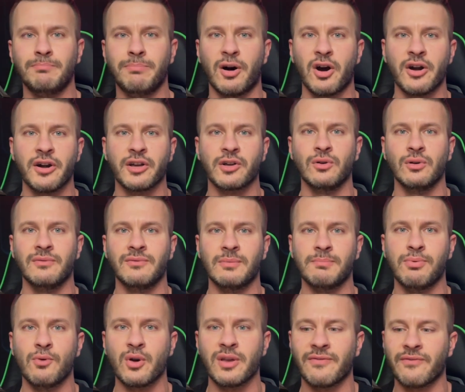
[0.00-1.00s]
barnacle of a
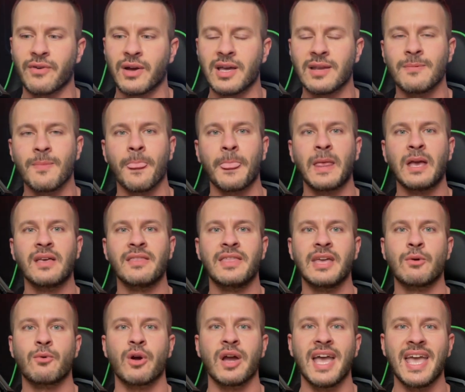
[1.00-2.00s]
boyfriend, they
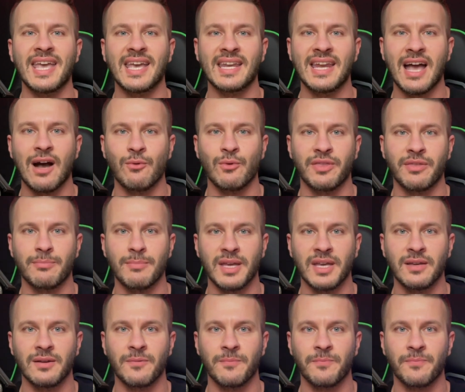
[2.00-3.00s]
were hanging out with
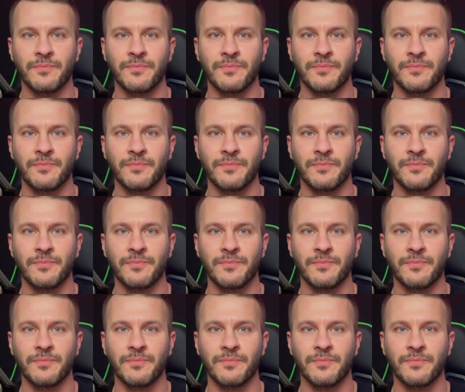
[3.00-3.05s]
me.